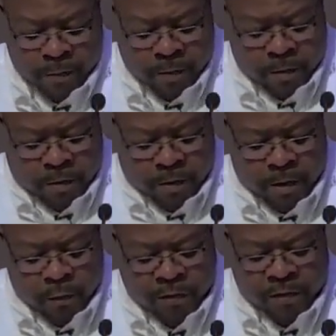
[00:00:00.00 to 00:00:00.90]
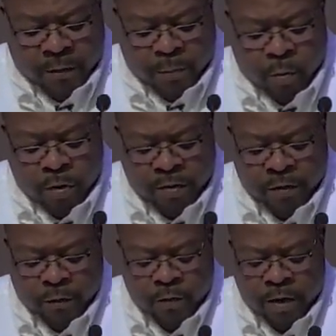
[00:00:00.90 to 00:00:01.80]
It was at that point in
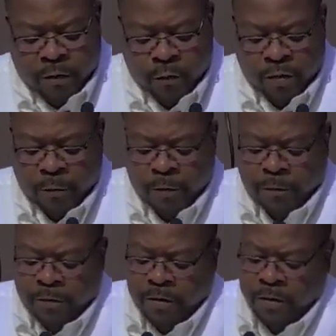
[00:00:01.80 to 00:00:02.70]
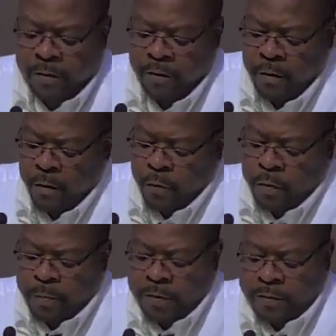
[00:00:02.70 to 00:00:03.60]
July 2015 when
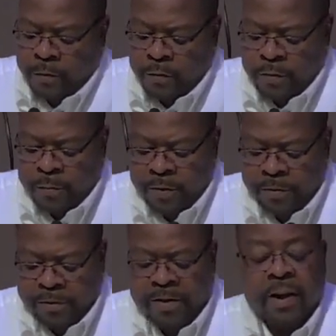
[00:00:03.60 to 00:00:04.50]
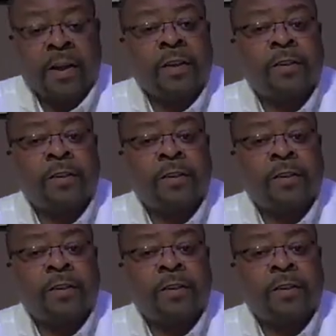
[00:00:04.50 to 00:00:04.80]
Pastor Gordy Berry retired.